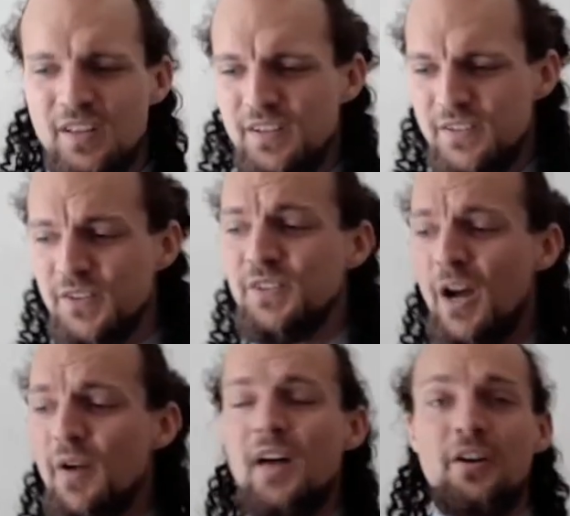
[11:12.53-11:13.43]
So
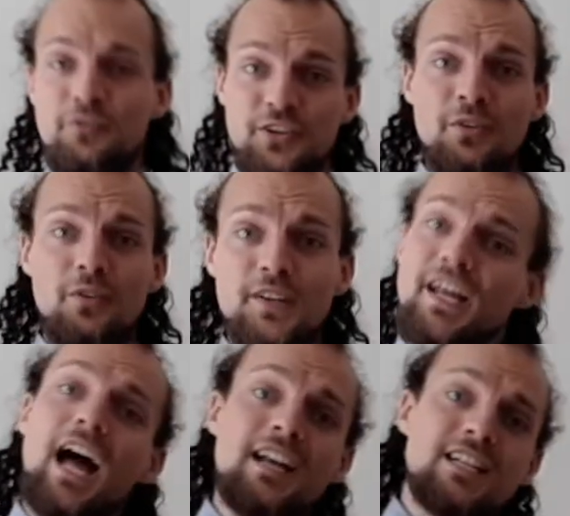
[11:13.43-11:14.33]
now we have our results,
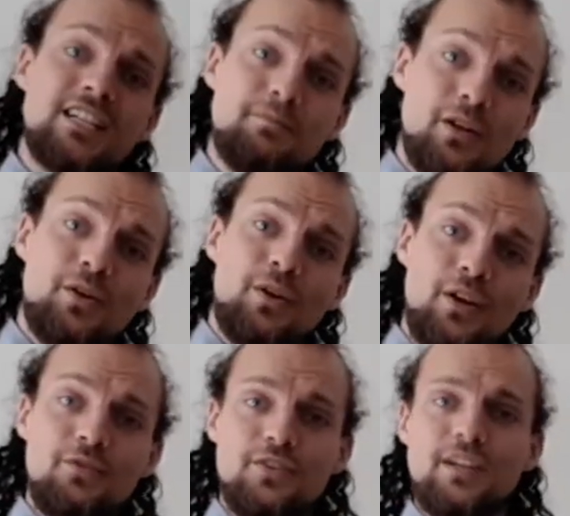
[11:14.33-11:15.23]
and a simple
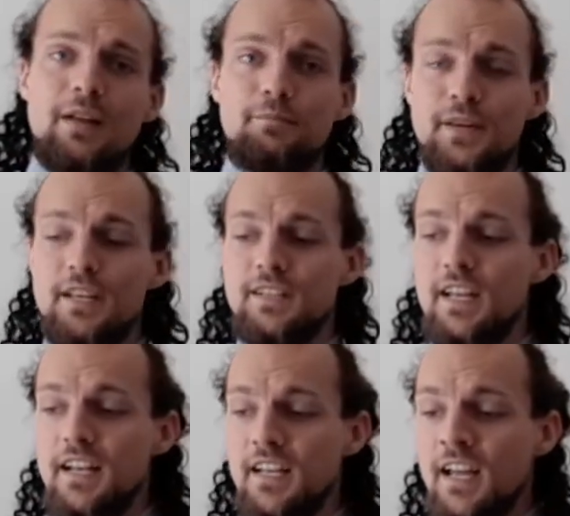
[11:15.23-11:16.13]
conclusion can be
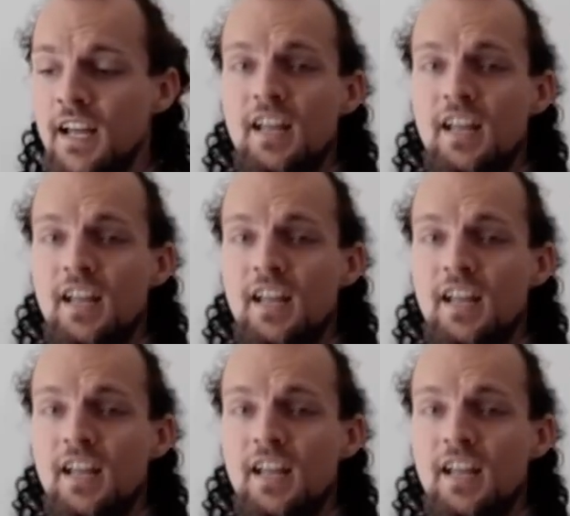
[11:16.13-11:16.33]
set